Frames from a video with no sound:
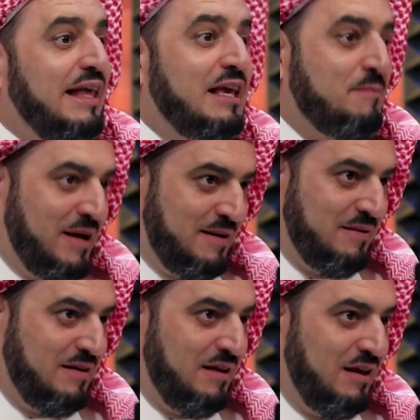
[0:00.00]
Some
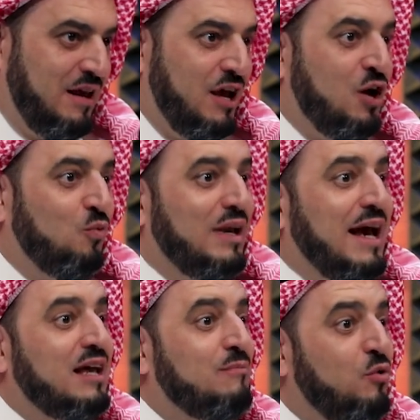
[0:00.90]
texts may promote
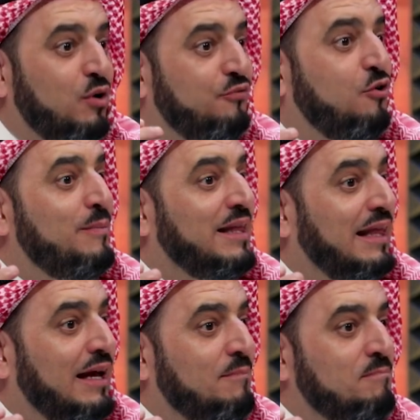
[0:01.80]
wisdom,
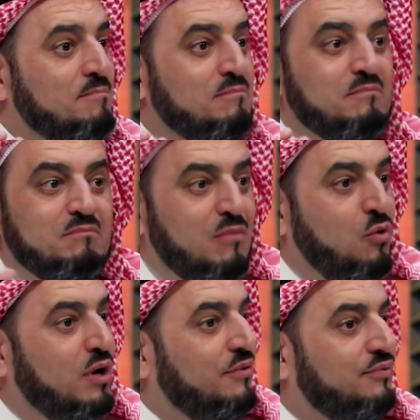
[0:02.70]
but their overall
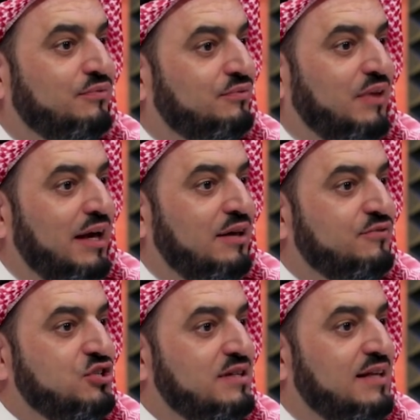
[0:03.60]
attitude towards
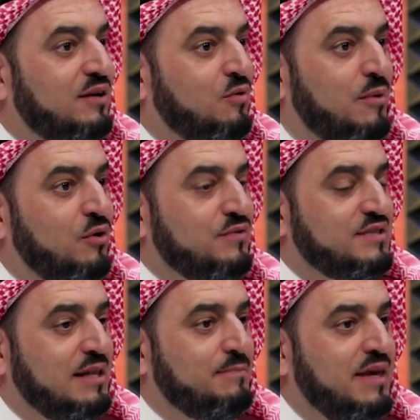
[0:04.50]
science is very
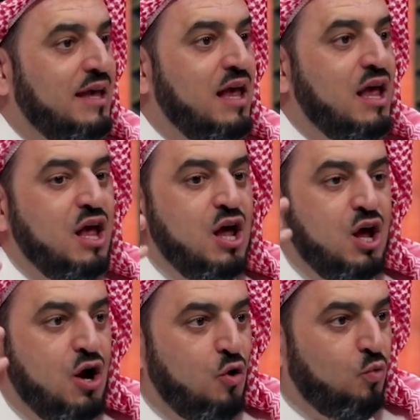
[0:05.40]
limited.
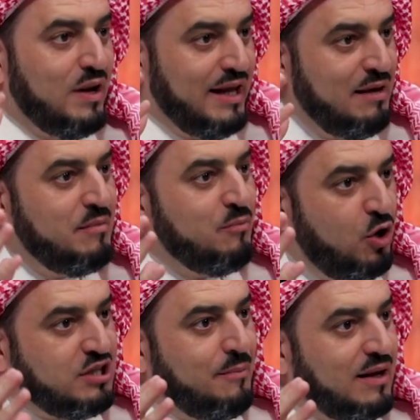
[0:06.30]
The only knowledge
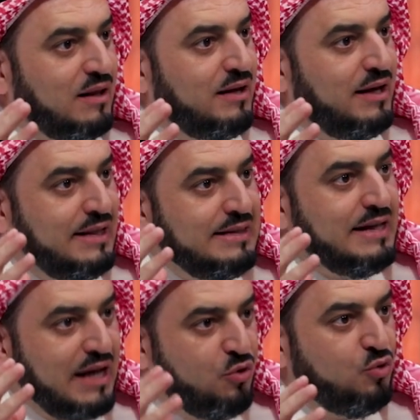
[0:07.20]
considered valuable
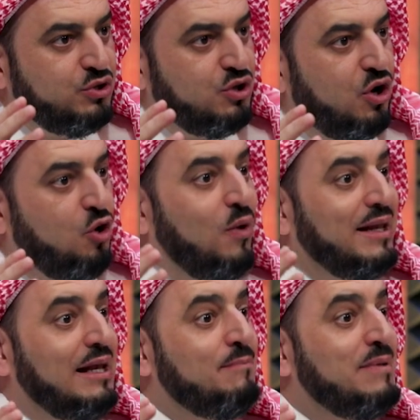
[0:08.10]
among Jews is
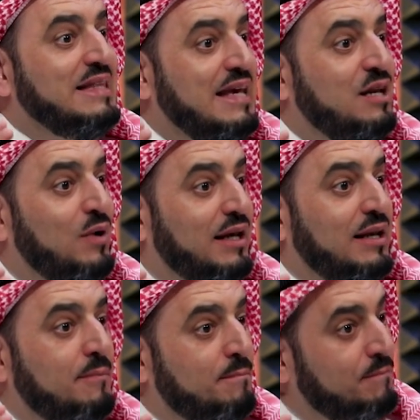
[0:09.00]
religious knowledge,
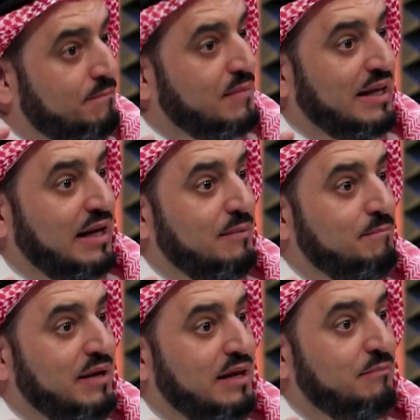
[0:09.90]
the study of the
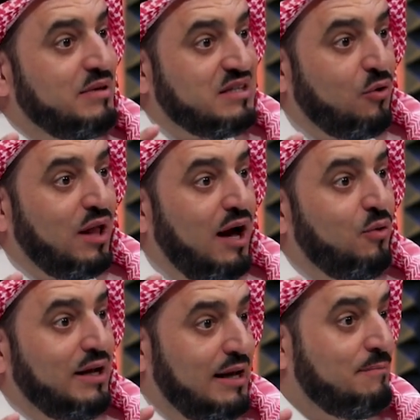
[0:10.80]
Torah and the
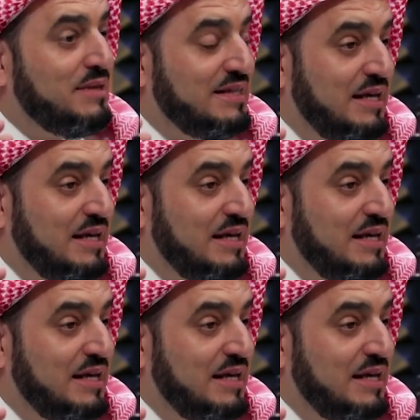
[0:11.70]
Talmud.